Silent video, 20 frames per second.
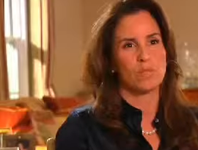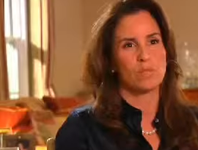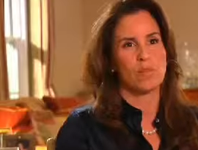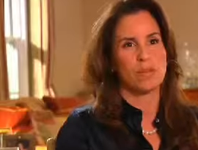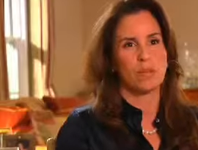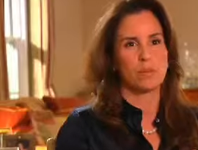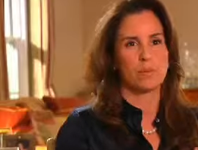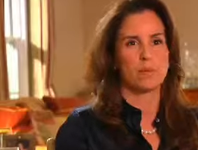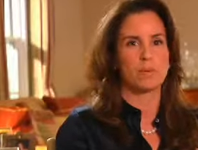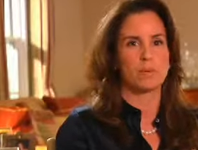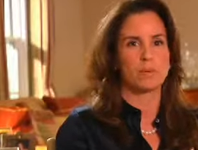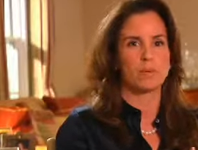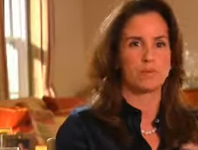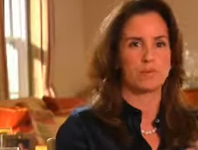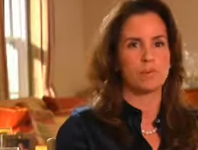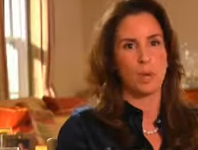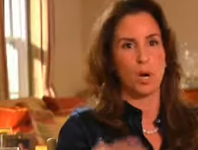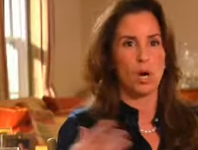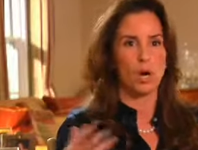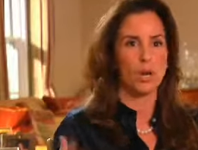like we were
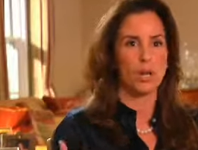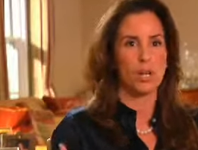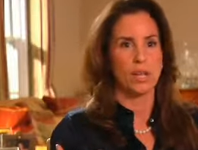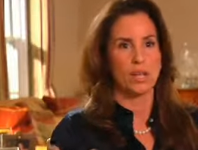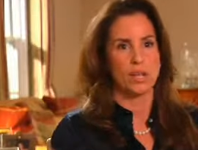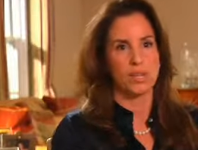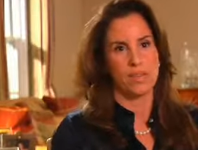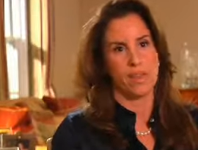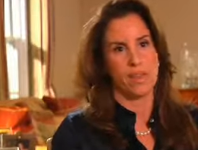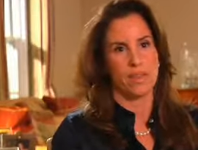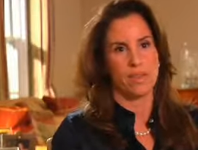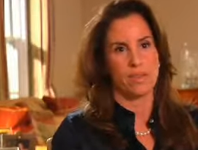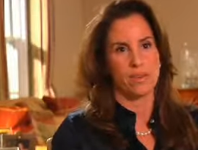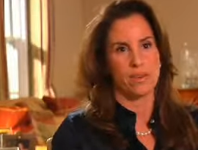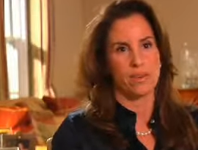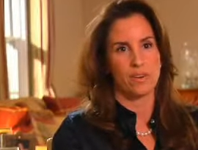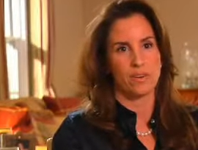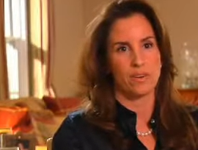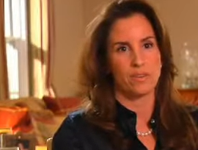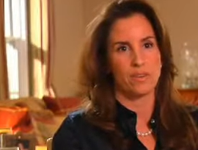partying
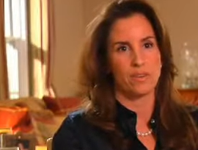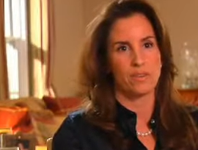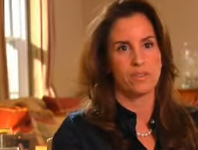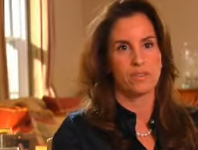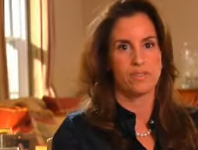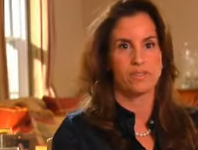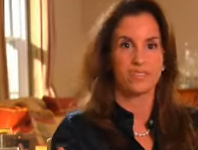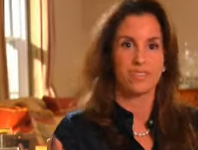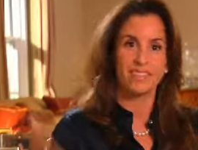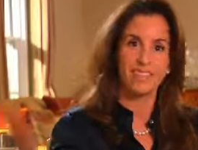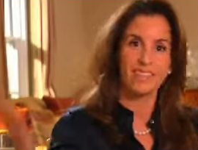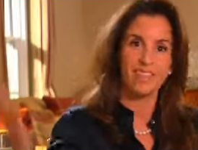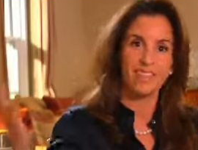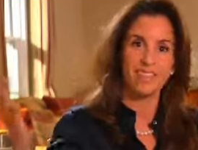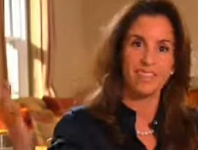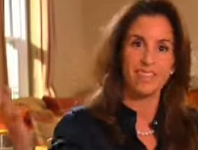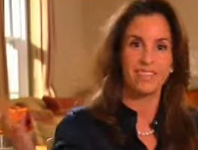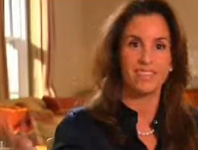together. Ding